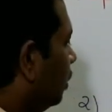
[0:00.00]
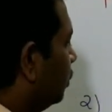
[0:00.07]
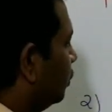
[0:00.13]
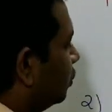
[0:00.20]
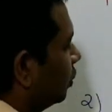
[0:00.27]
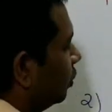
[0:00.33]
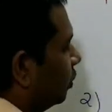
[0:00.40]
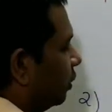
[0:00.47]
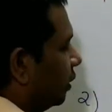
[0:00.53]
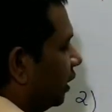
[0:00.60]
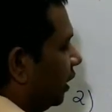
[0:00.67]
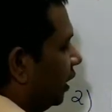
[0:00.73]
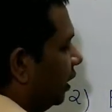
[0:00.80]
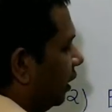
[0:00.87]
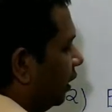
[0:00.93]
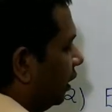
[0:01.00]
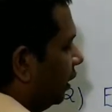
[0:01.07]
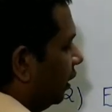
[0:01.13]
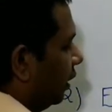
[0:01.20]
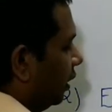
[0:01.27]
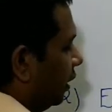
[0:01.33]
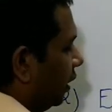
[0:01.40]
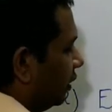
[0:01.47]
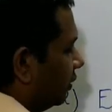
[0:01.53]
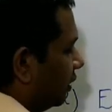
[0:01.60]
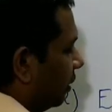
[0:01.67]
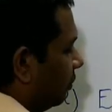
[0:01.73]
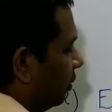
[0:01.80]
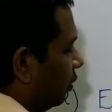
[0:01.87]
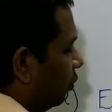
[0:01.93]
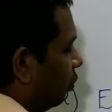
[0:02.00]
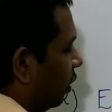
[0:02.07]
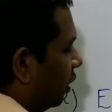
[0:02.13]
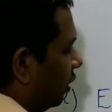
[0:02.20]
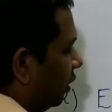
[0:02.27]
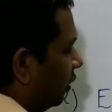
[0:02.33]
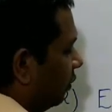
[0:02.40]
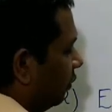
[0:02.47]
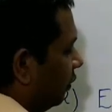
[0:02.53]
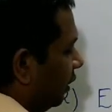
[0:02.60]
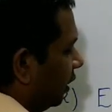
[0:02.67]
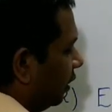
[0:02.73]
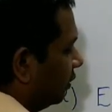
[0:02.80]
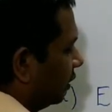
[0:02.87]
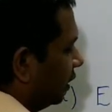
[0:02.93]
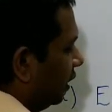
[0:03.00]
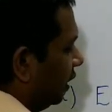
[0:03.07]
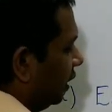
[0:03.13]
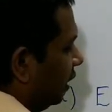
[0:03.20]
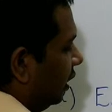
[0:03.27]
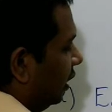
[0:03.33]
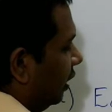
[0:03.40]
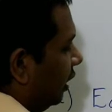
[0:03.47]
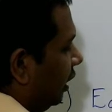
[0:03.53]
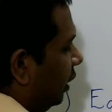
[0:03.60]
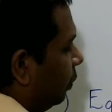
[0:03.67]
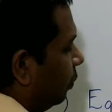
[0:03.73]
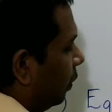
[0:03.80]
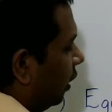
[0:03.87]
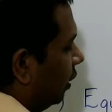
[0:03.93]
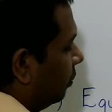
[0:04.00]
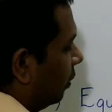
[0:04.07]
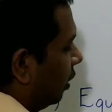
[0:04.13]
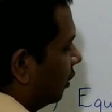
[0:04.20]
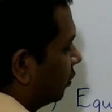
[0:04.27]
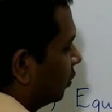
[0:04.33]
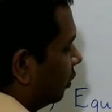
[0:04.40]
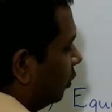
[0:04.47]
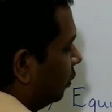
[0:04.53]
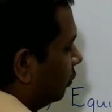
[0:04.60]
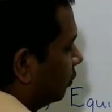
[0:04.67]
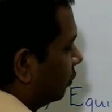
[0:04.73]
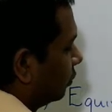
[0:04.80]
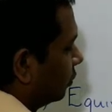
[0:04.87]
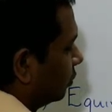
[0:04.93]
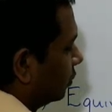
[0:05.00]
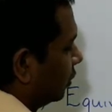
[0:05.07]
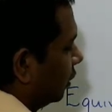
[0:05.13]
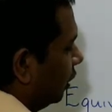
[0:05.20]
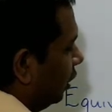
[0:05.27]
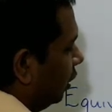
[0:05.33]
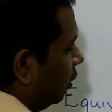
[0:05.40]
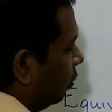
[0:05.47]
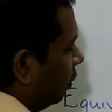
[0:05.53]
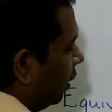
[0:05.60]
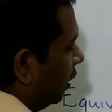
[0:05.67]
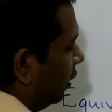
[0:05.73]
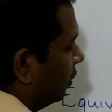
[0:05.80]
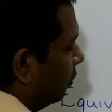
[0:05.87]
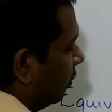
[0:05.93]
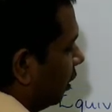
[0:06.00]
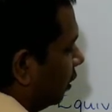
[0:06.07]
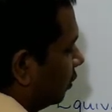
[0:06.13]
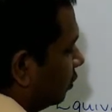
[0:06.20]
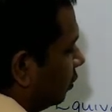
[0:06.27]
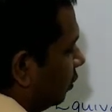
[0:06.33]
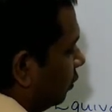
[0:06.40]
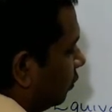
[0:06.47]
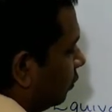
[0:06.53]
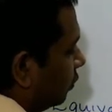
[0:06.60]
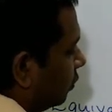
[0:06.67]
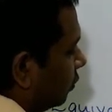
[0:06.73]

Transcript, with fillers: so example 1 we can say equivalent mass of equivalent mass of